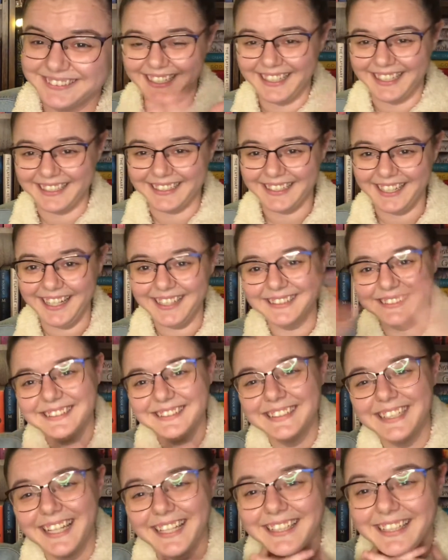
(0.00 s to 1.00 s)
And yeah,
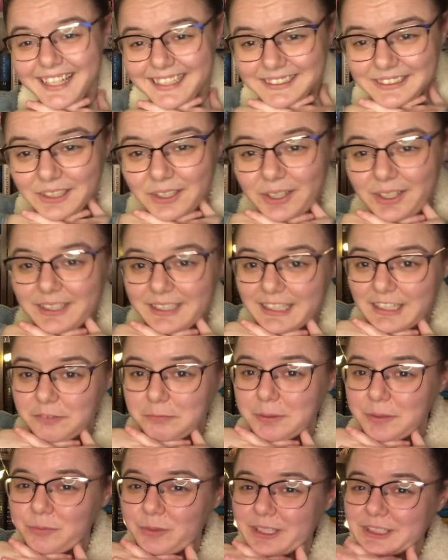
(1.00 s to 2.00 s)
that's all I've
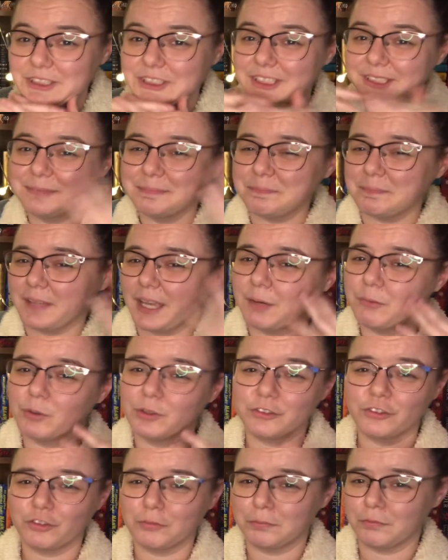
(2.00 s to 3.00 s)
been watching. I
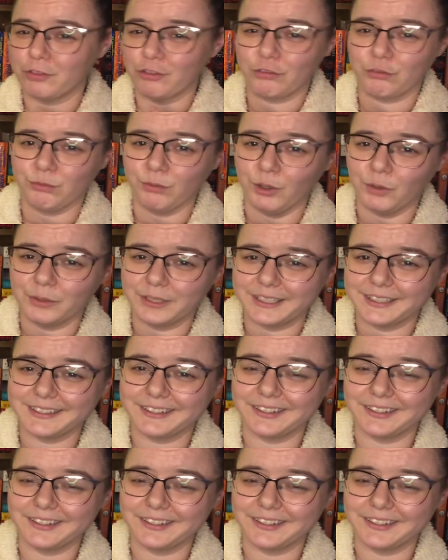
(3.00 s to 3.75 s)
will just throw it in there